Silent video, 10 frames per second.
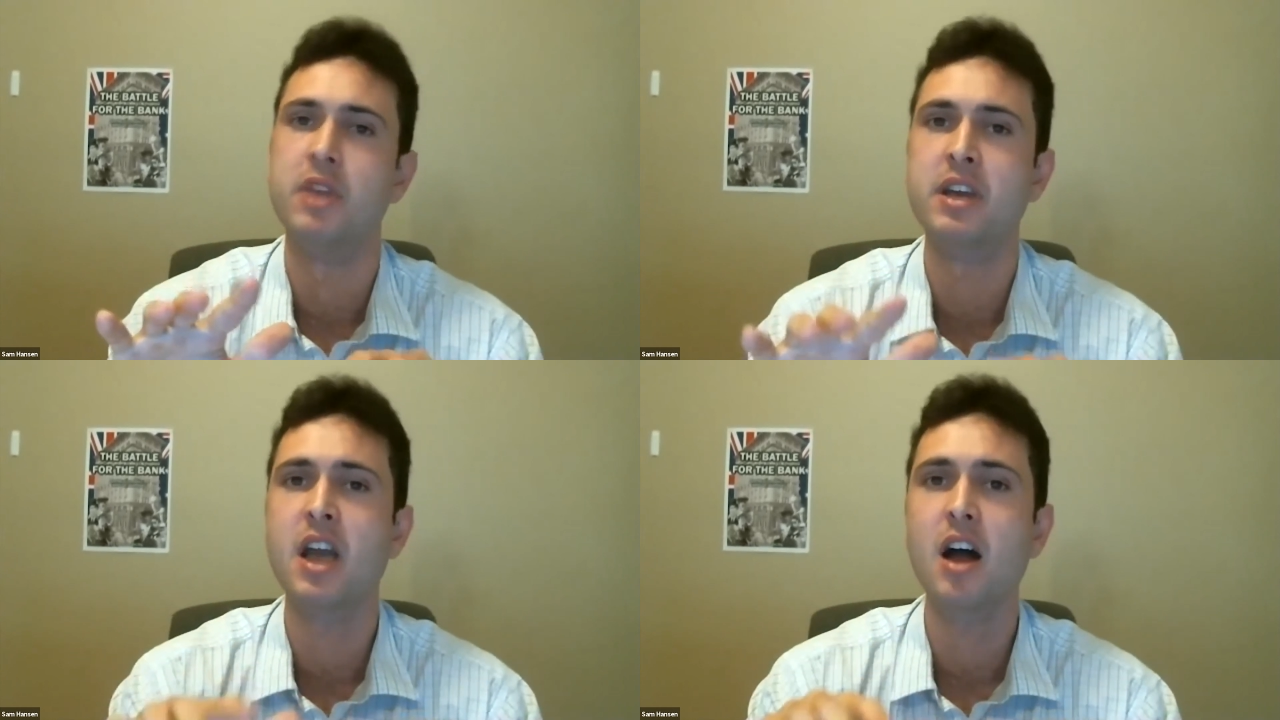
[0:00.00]

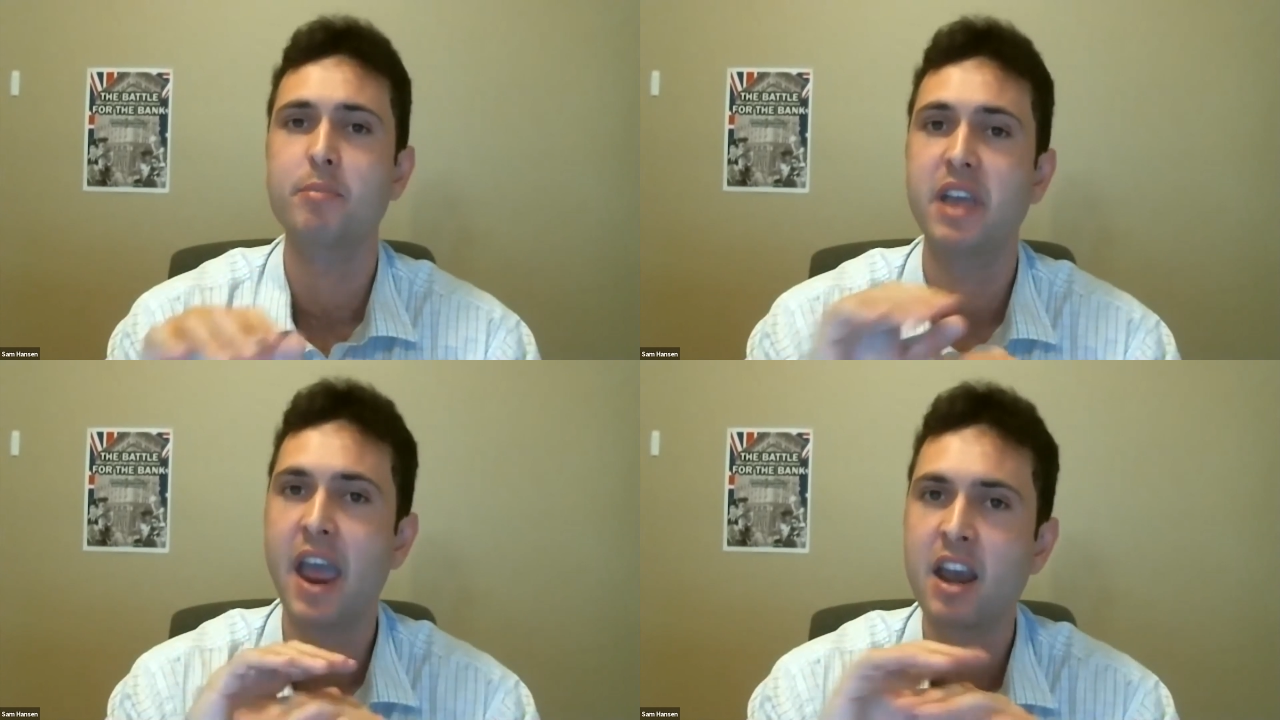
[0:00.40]
There can't
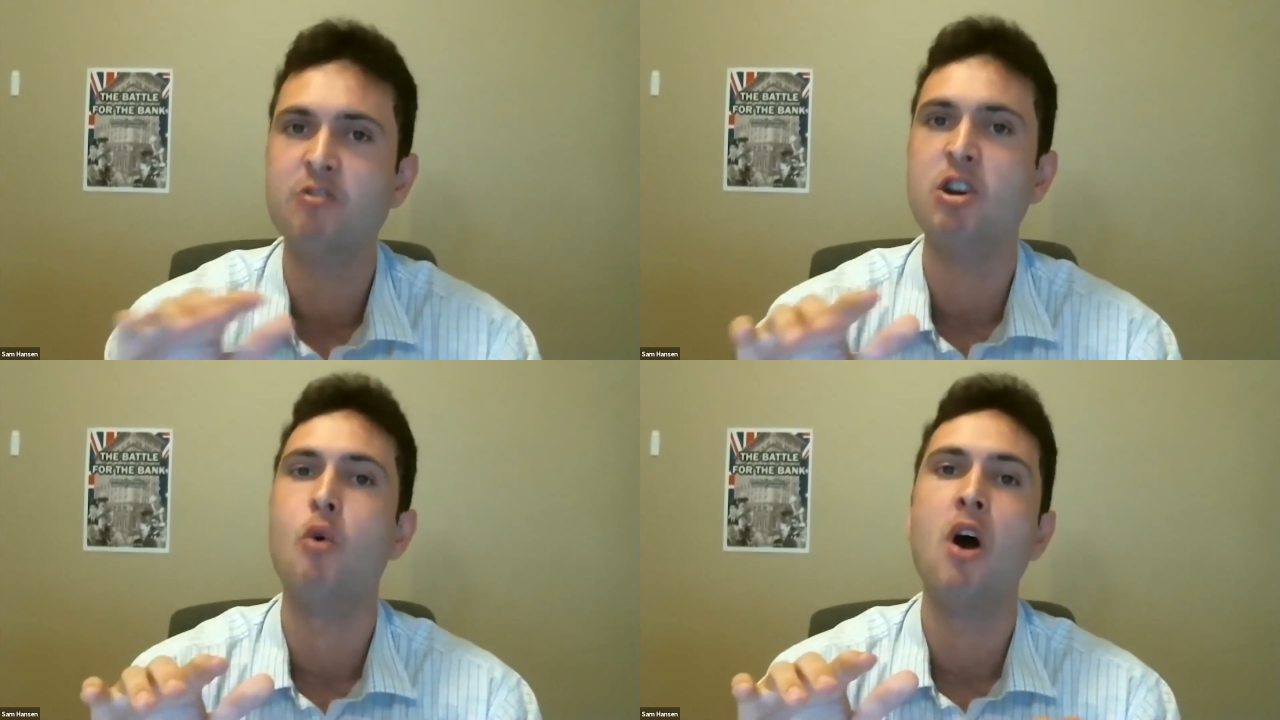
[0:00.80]
be any
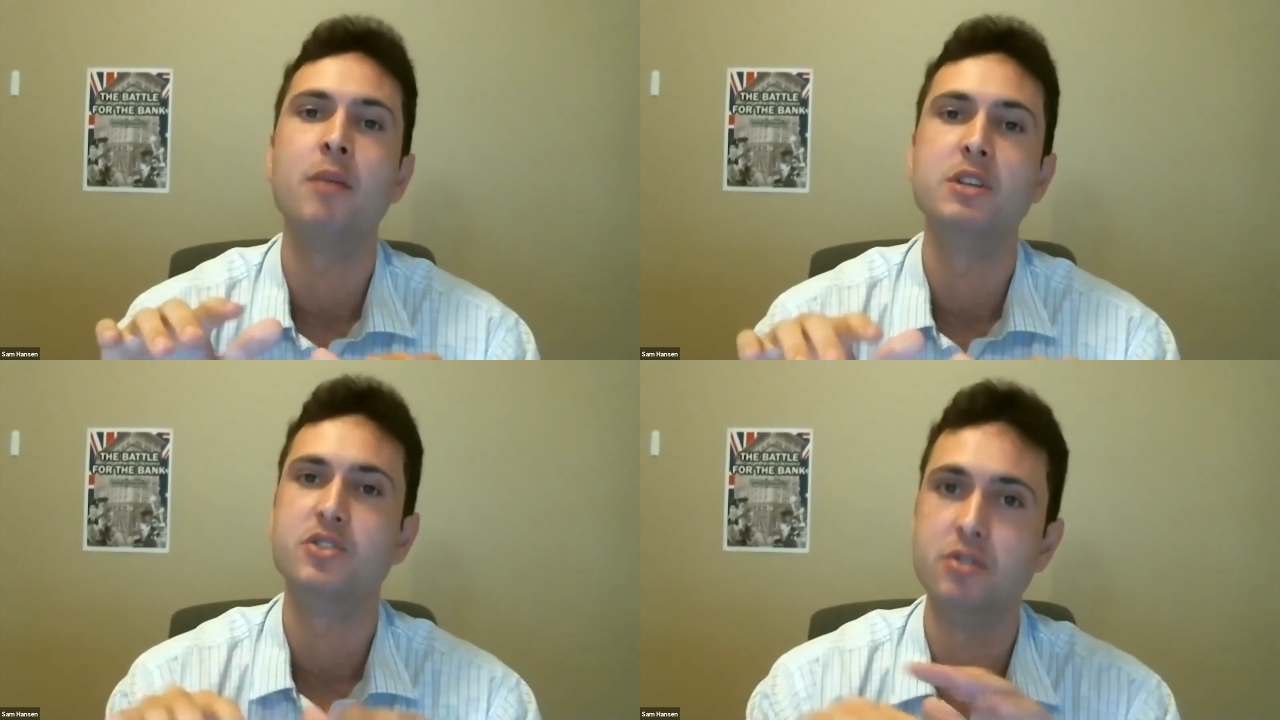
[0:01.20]

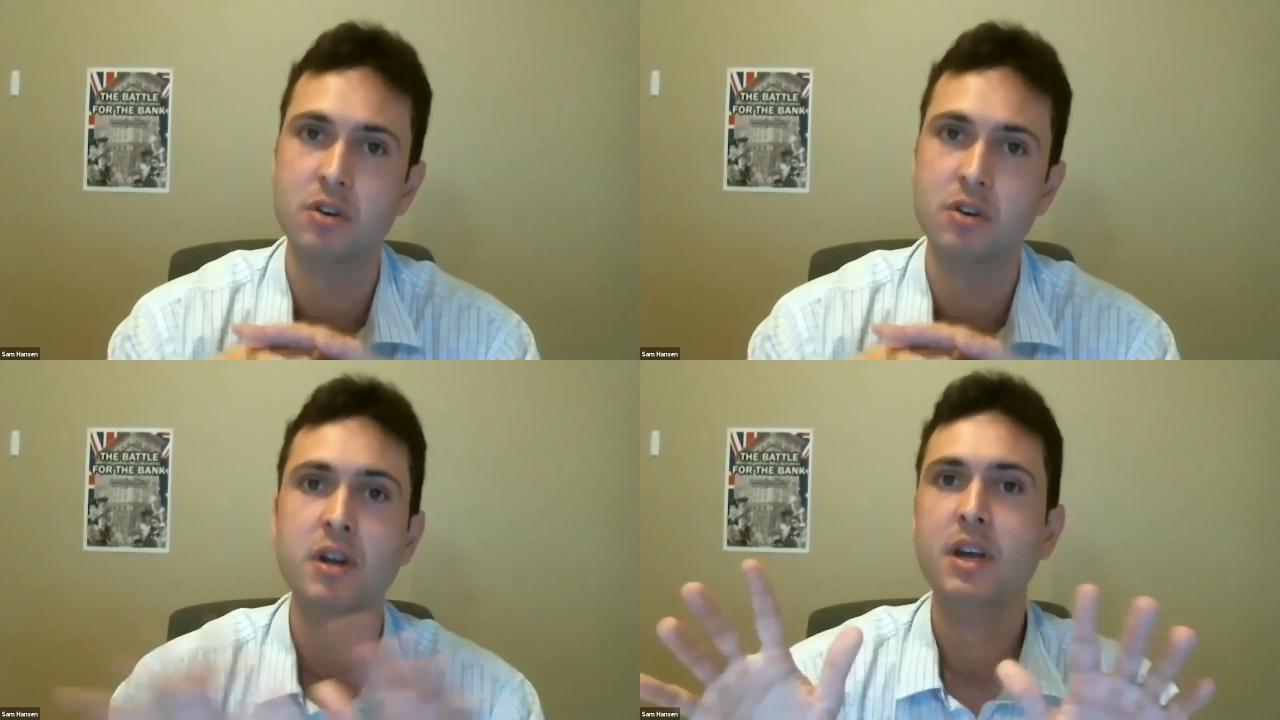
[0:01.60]
requirements
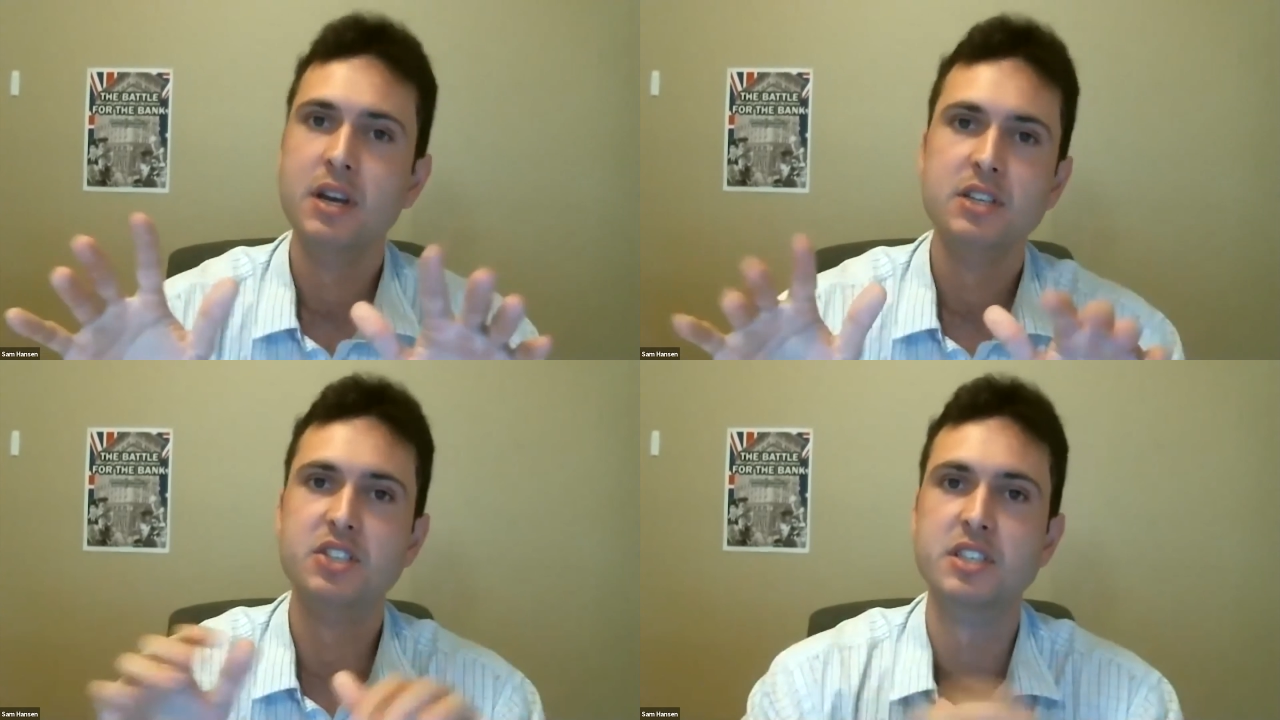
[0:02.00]
or
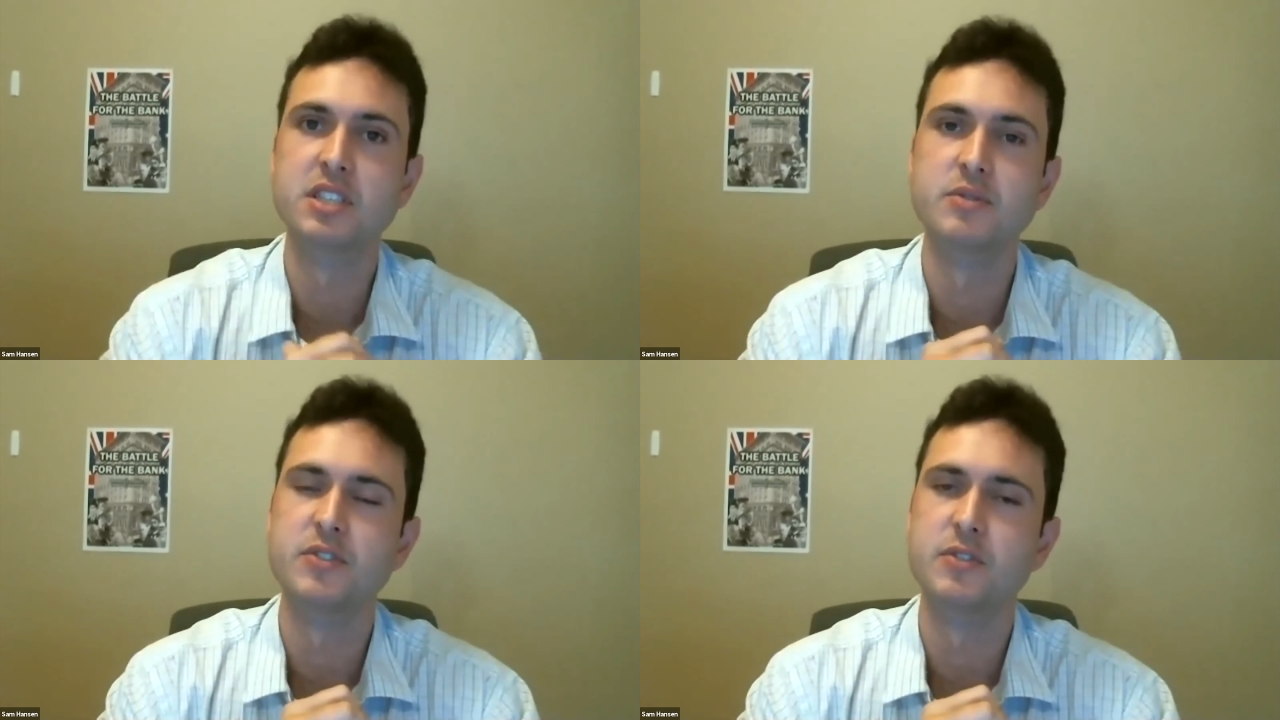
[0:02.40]

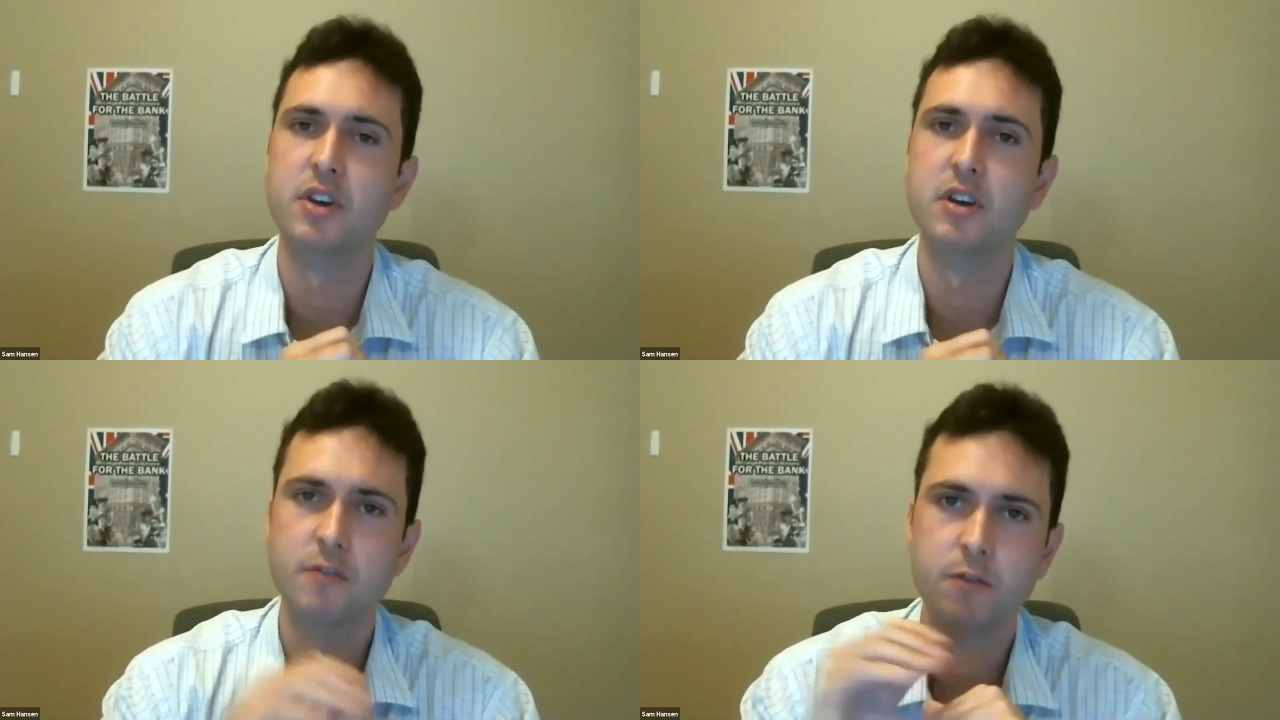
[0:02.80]
systems for